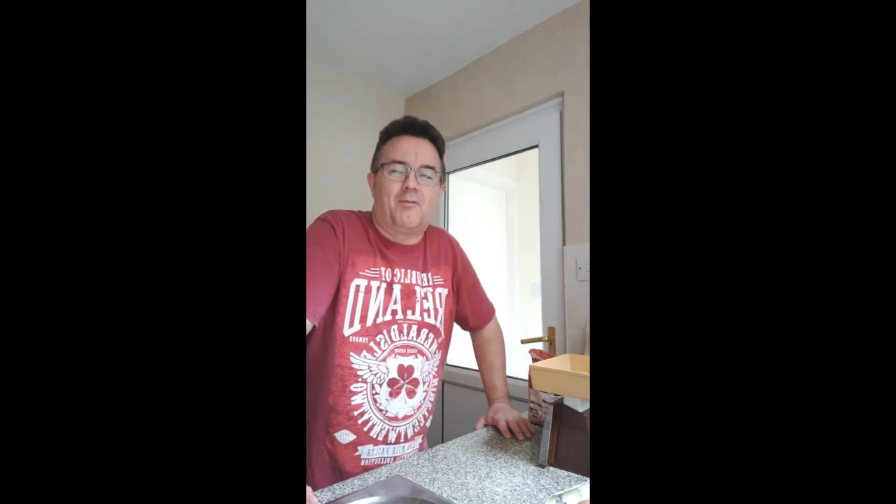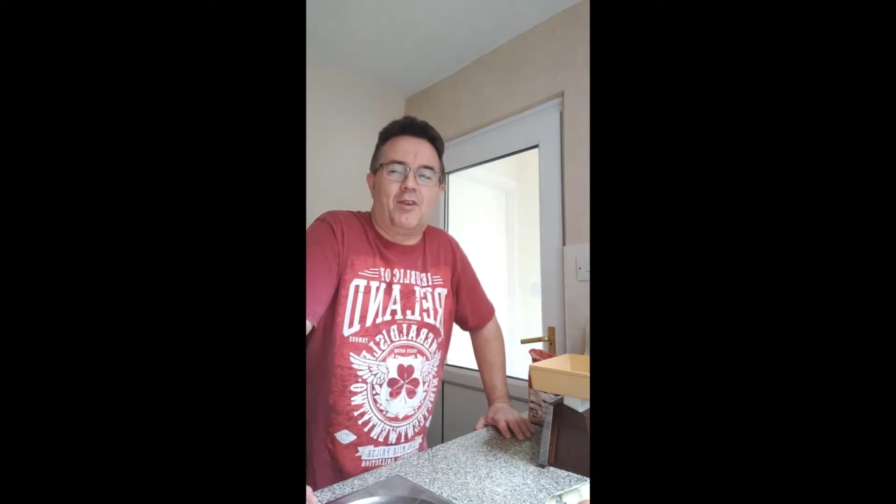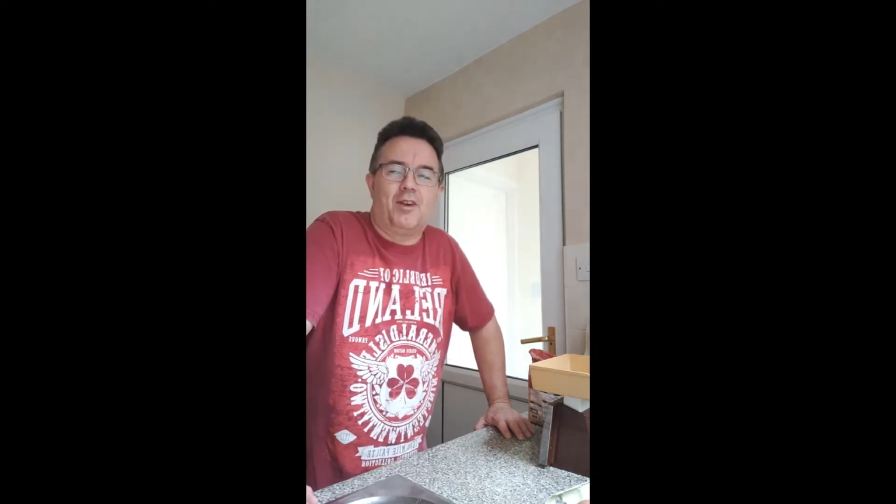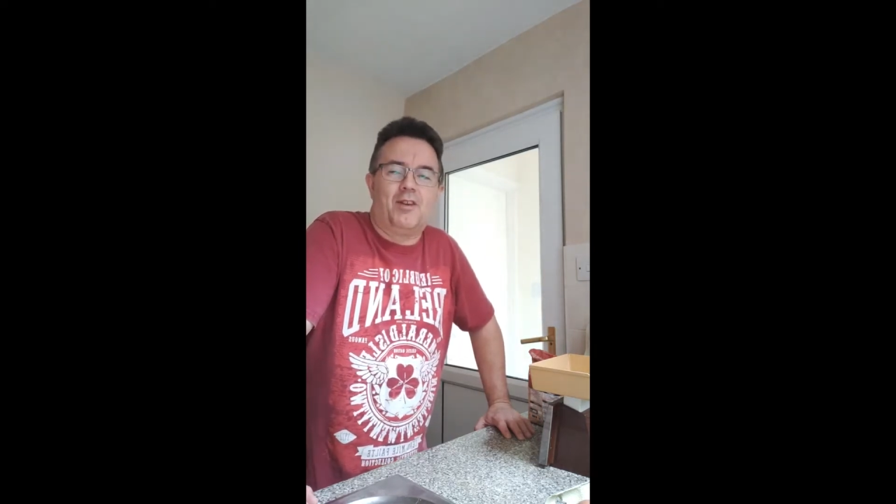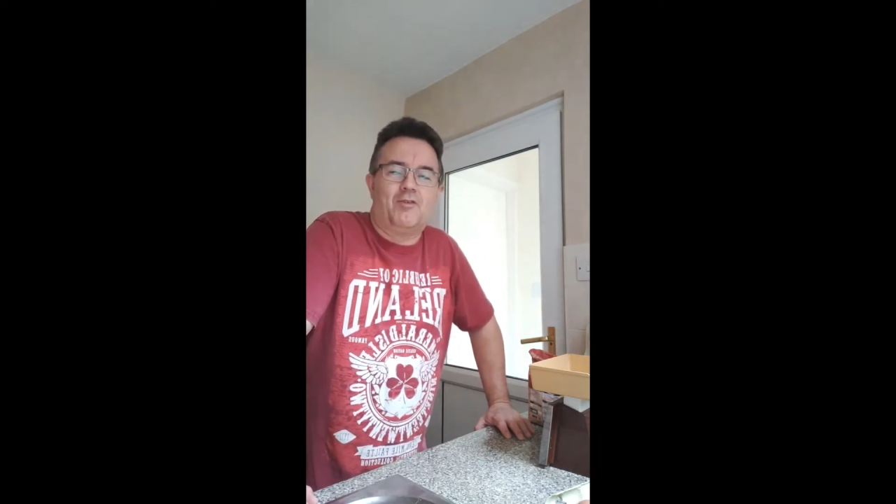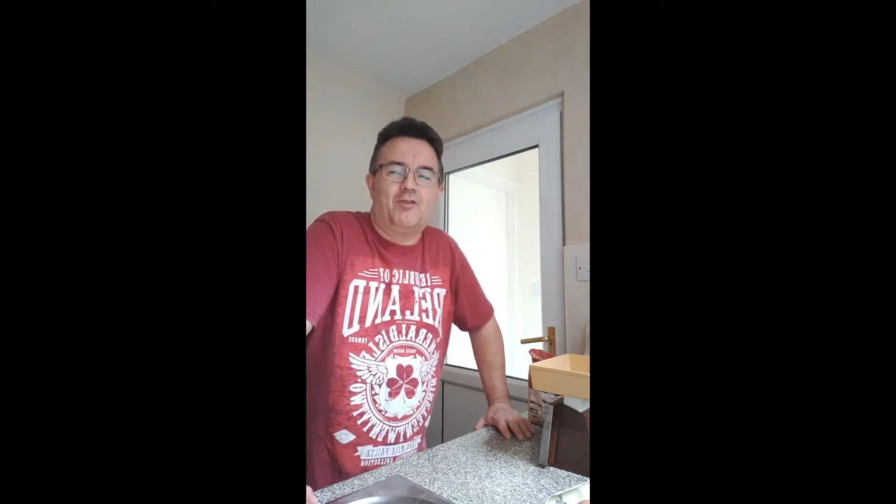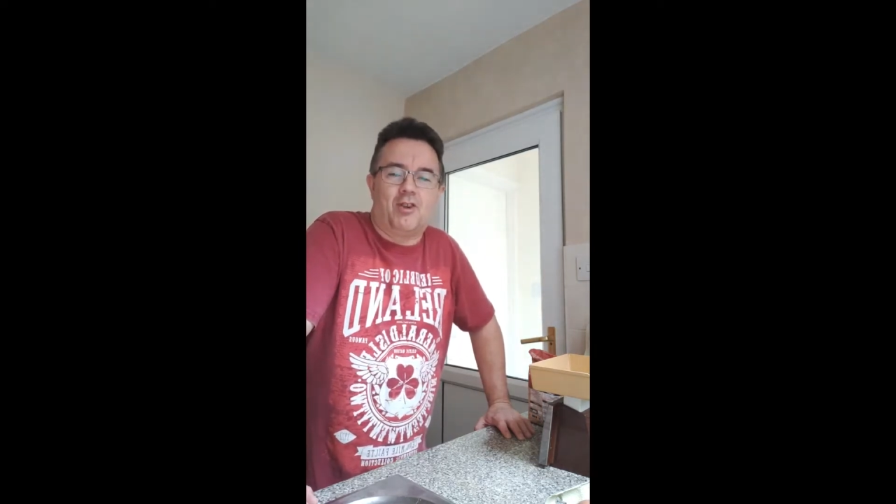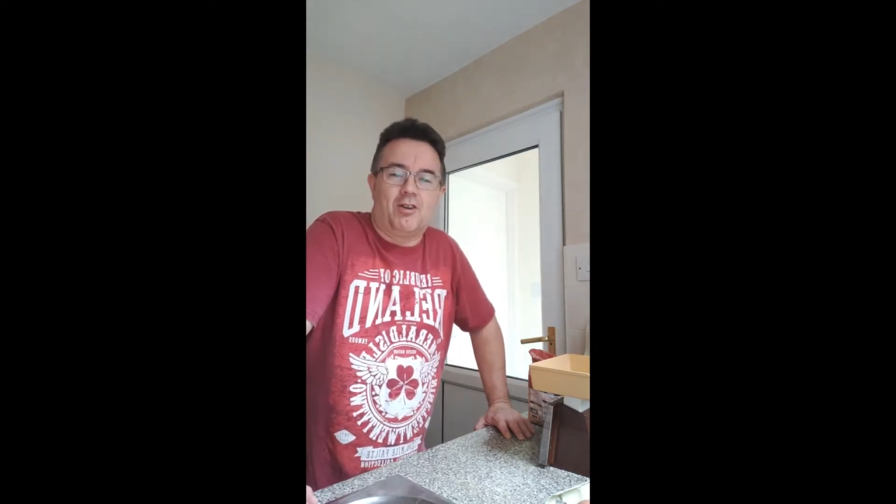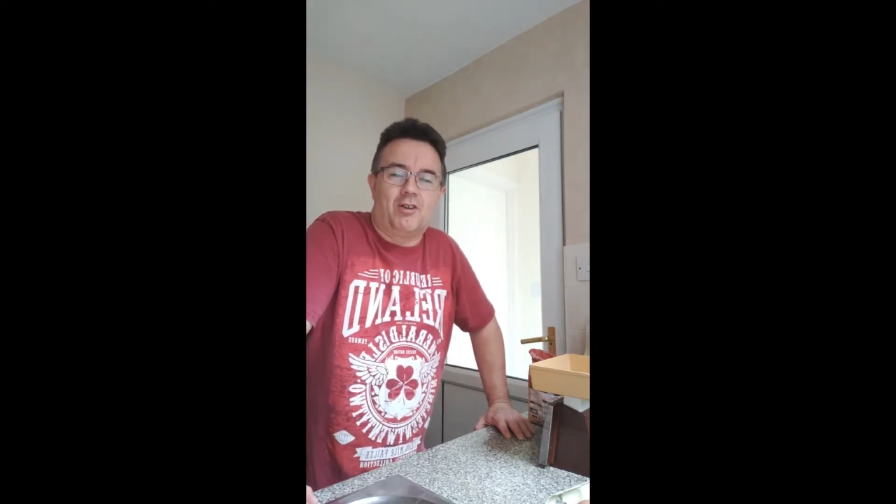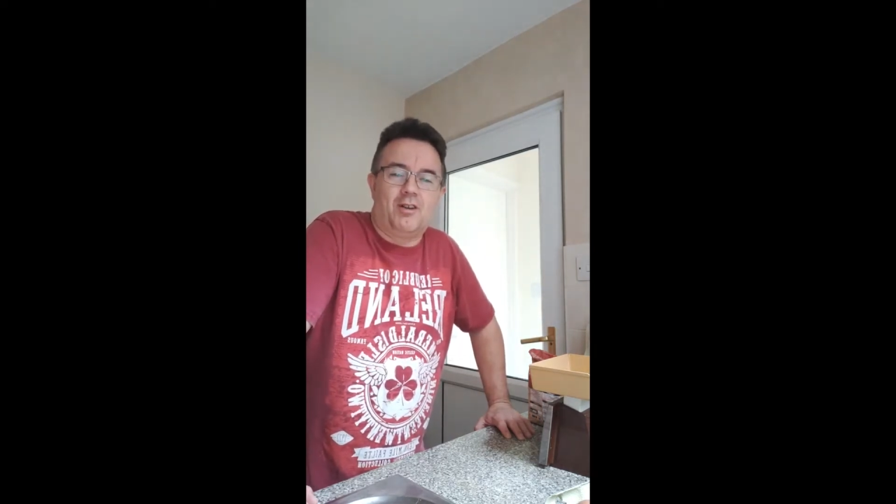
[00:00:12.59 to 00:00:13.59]
full of
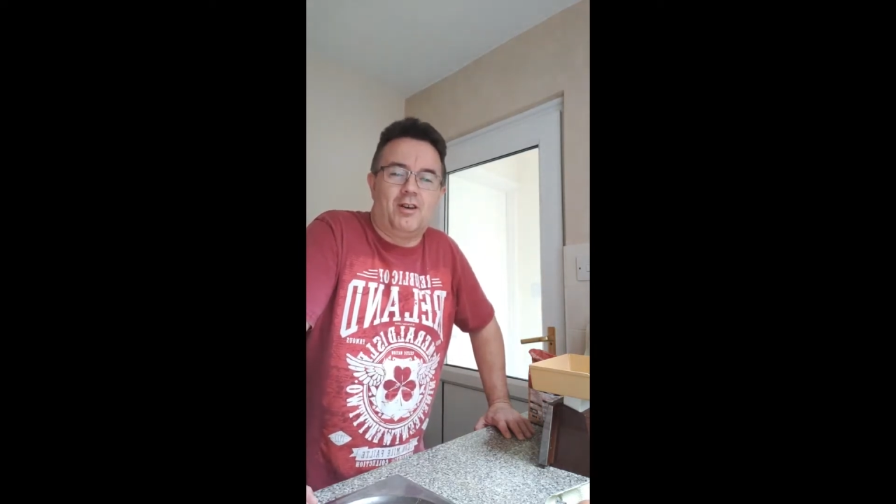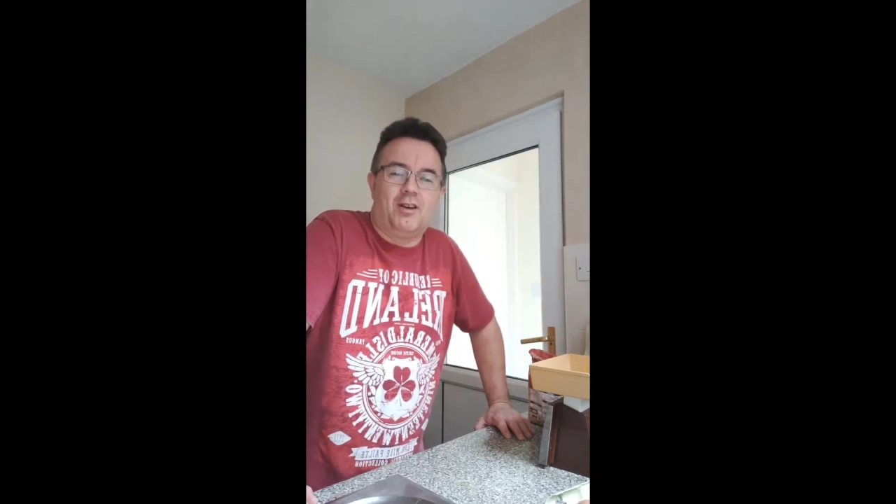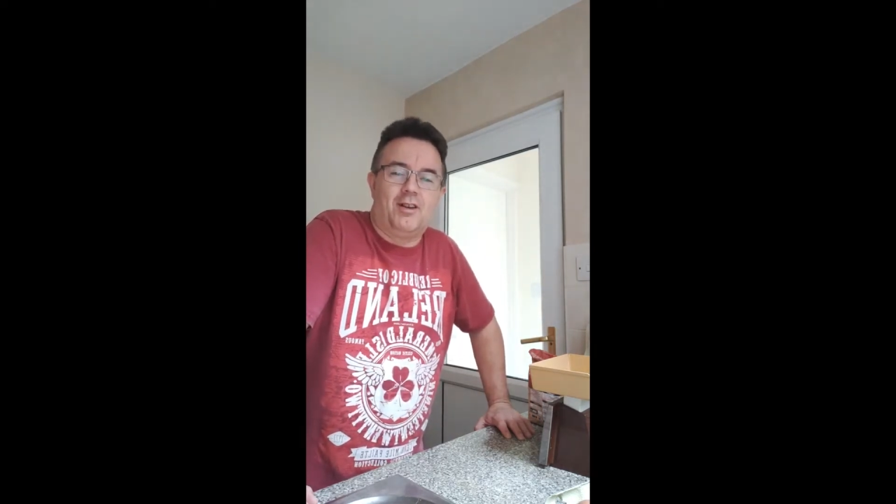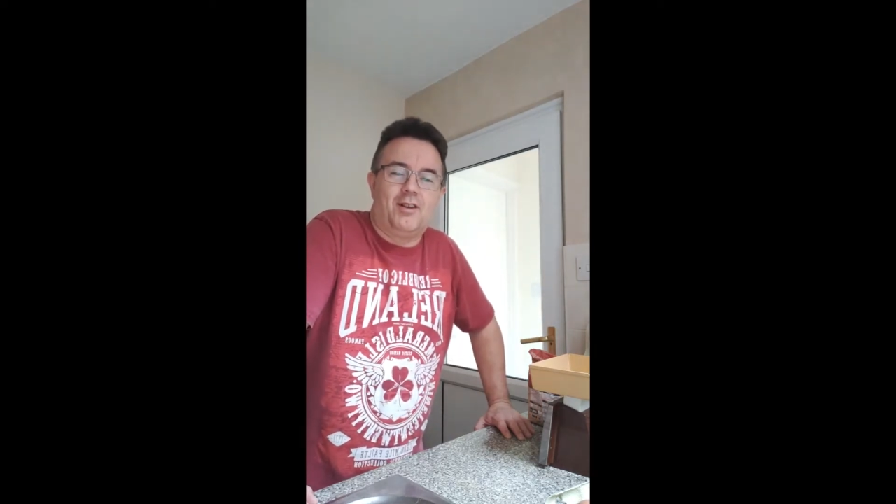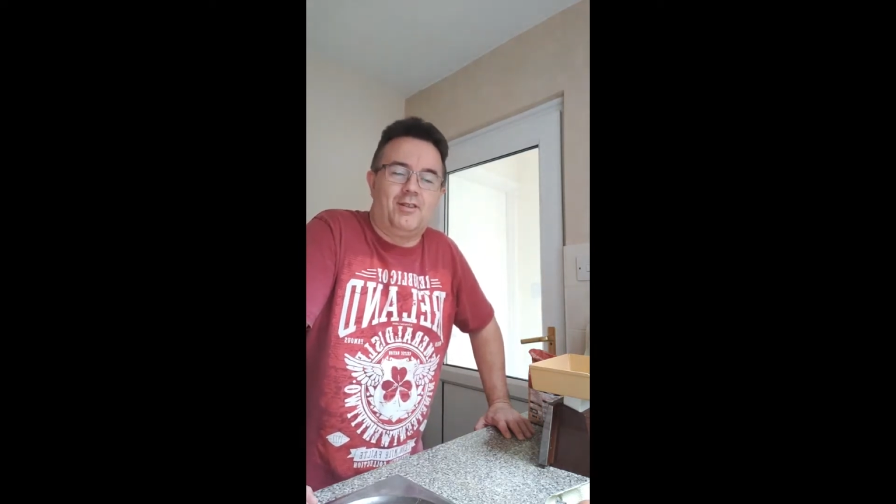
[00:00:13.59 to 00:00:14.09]
chocolate,